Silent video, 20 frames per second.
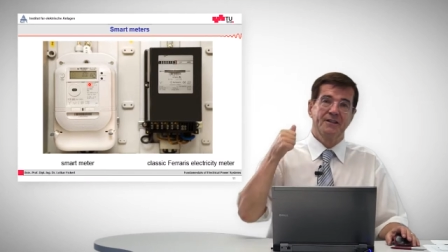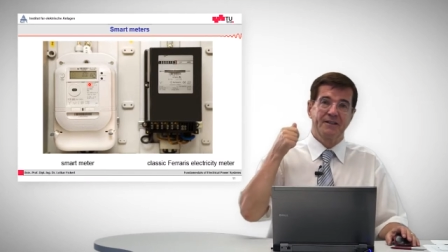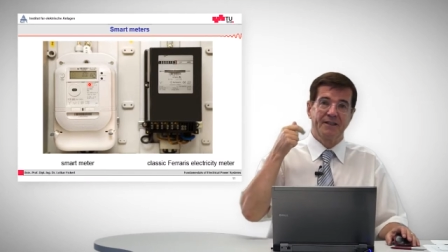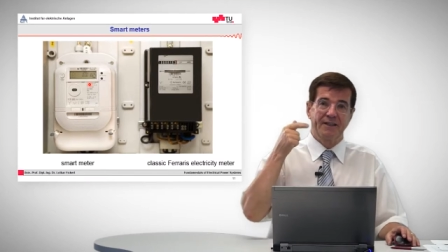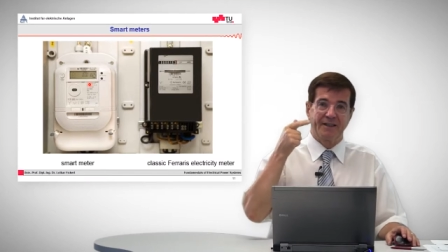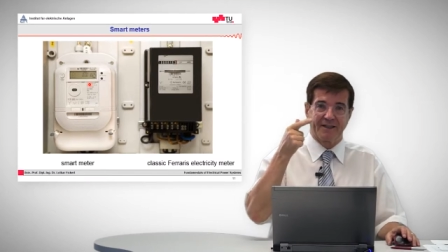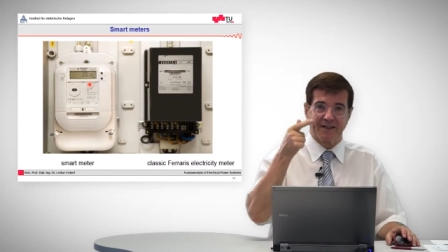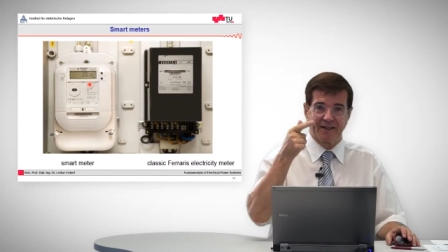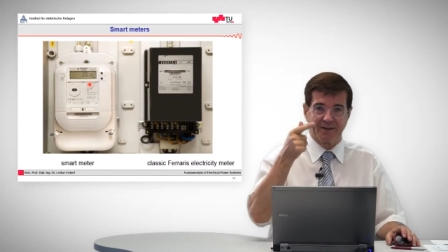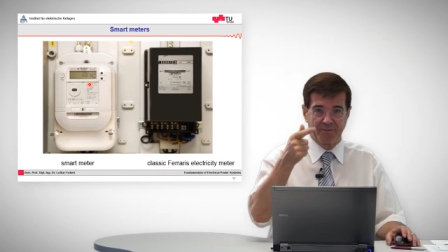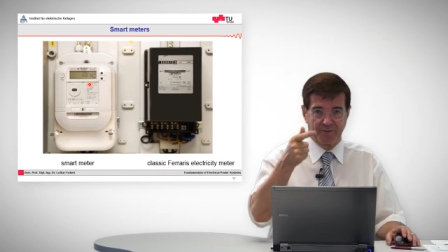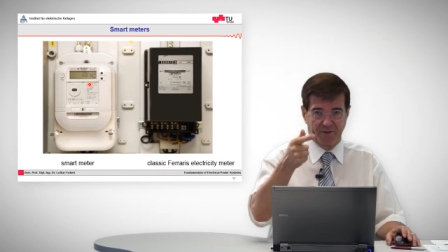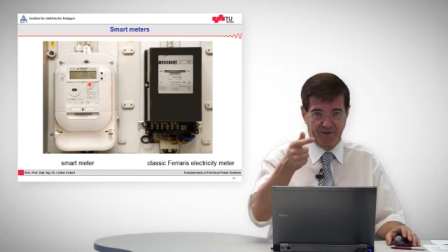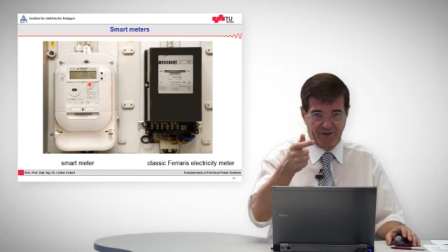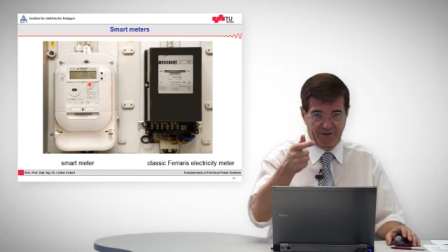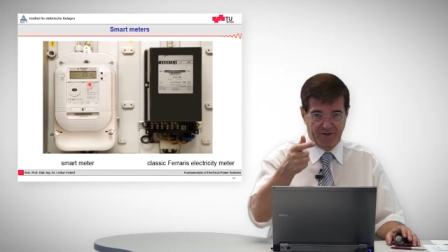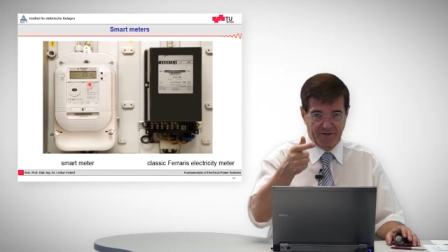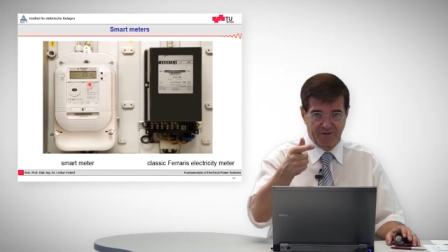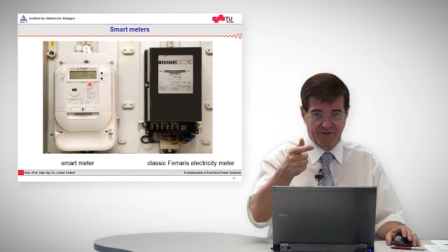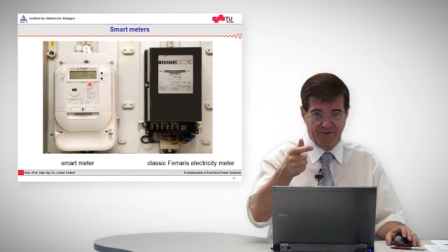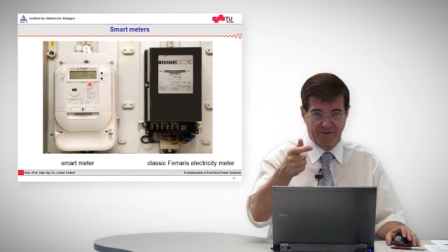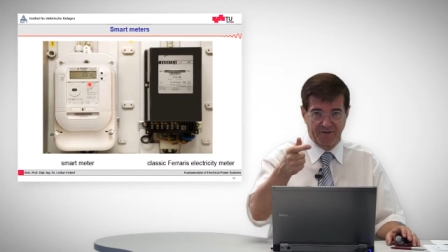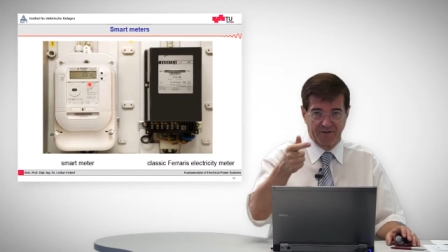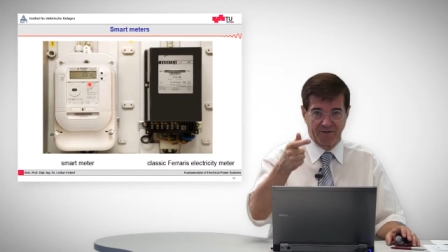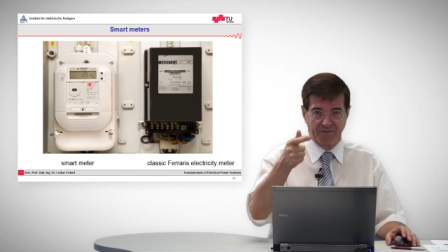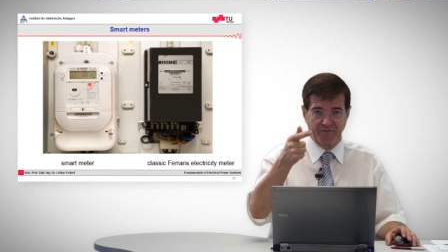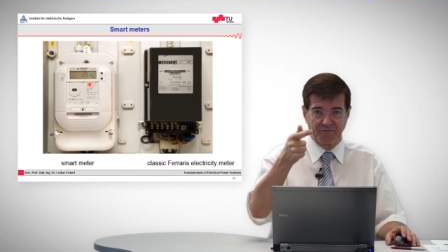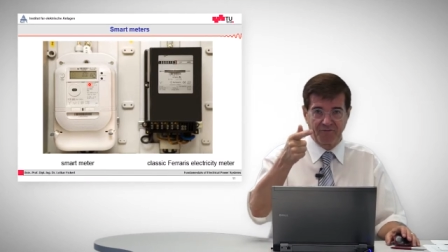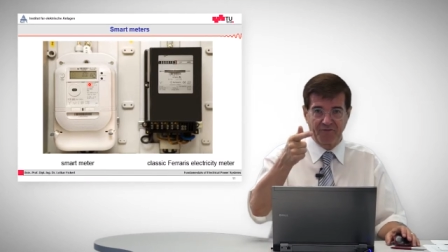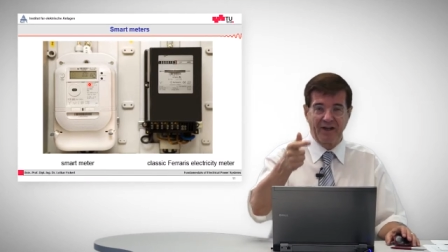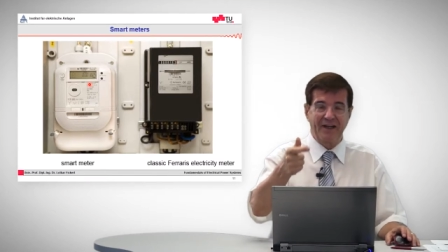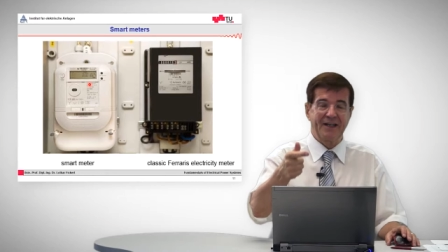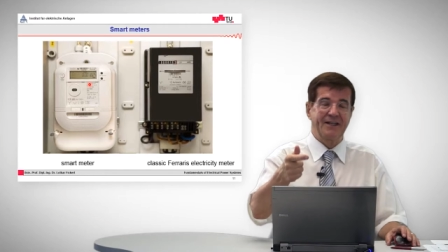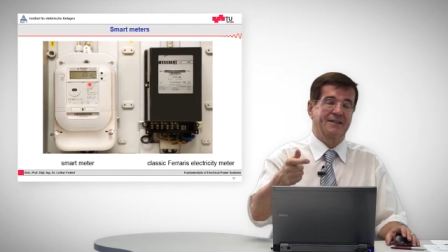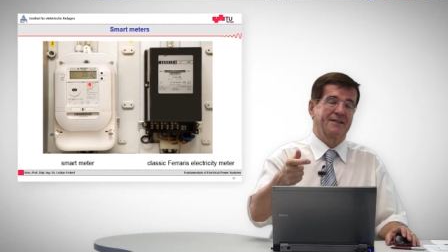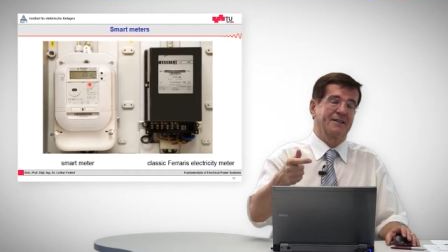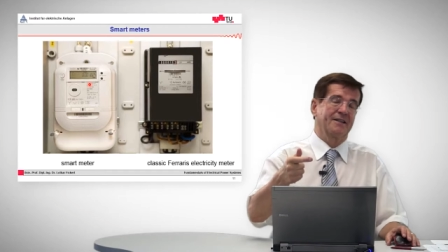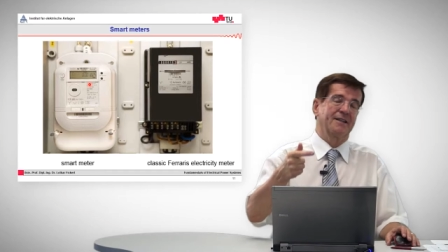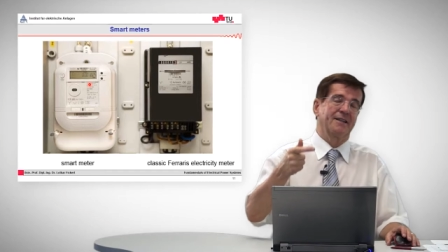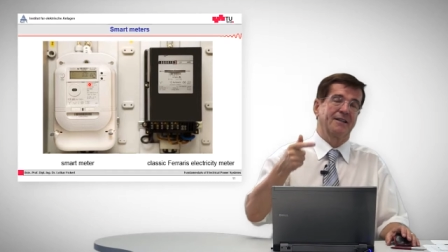they can monitor the
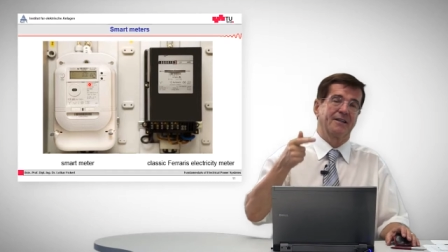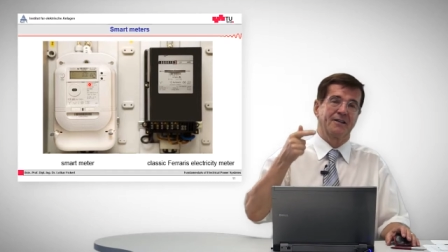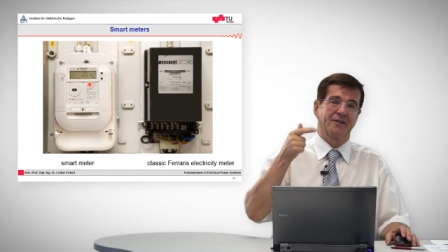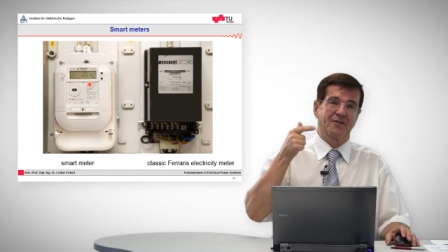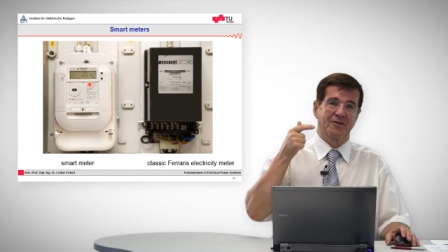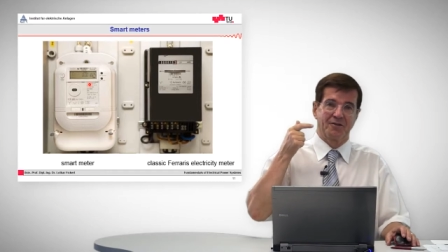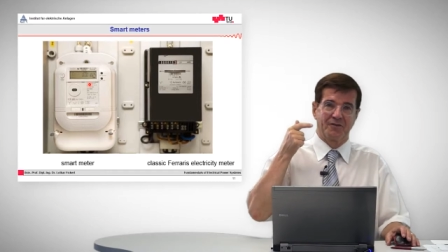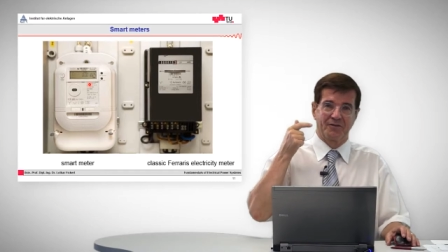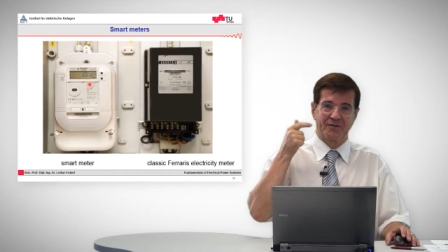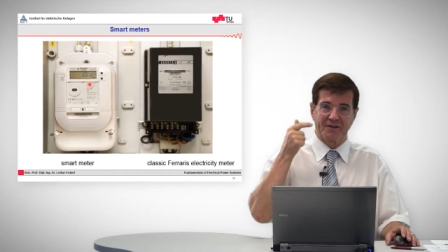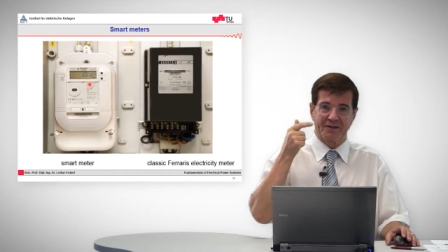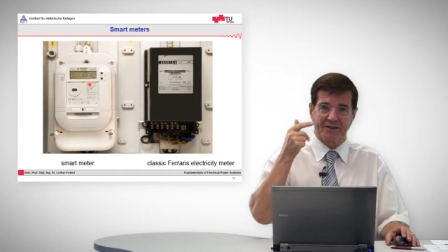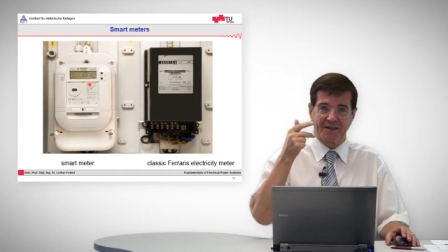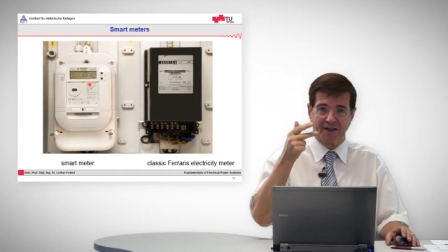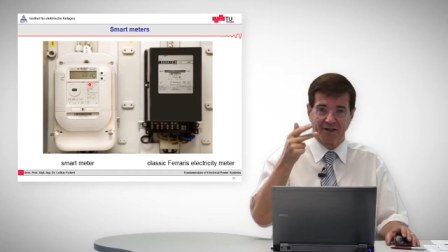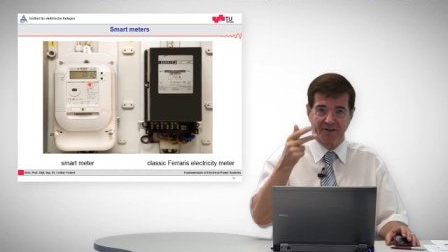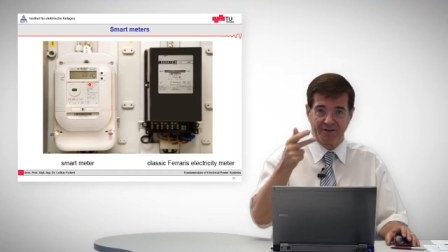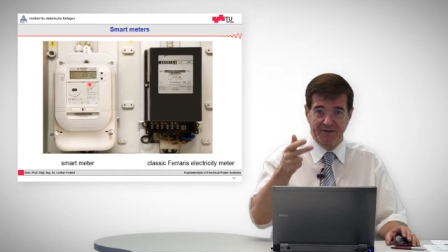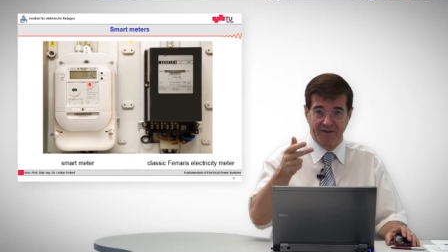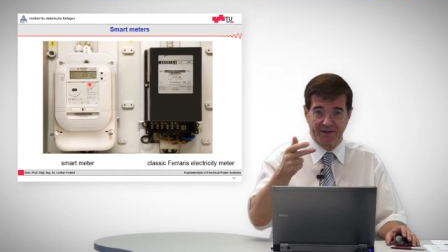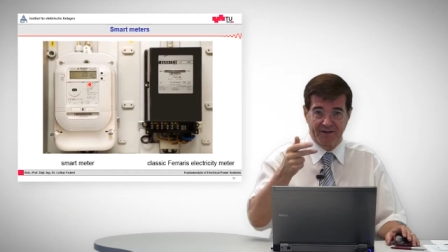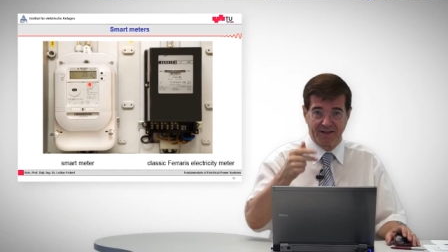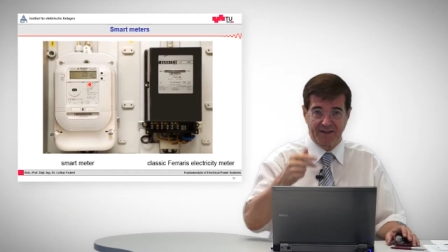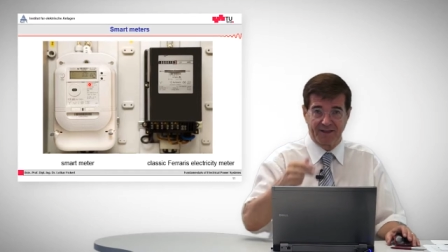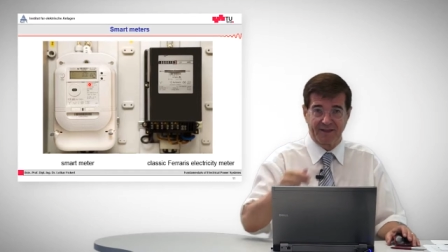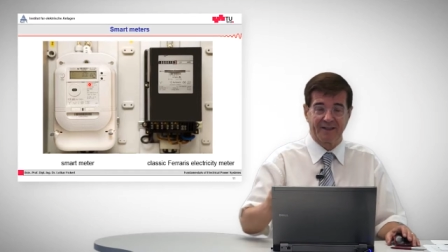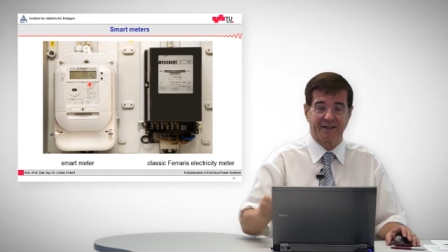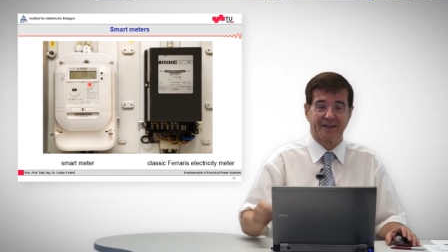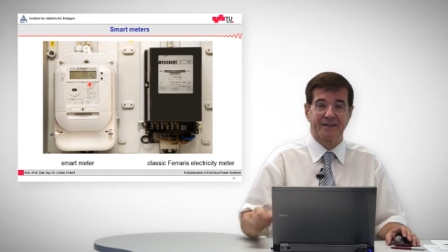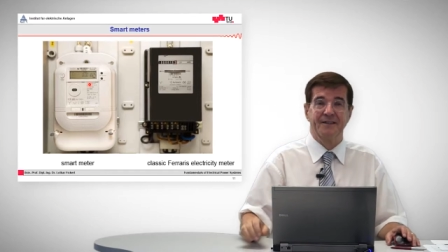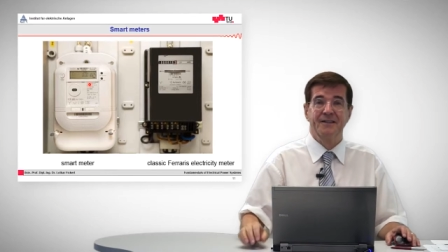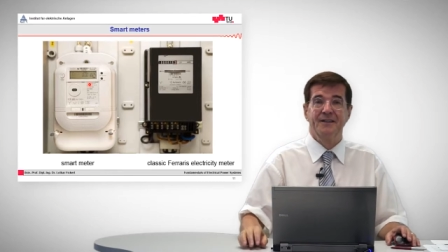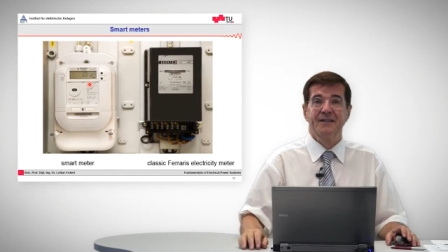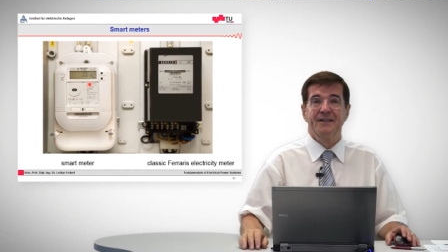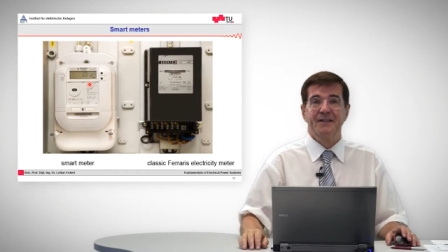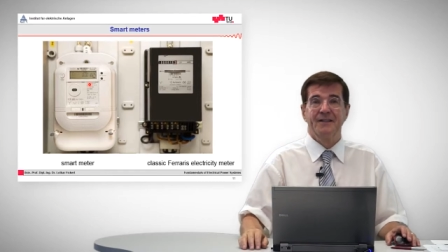phase angle of the current, they can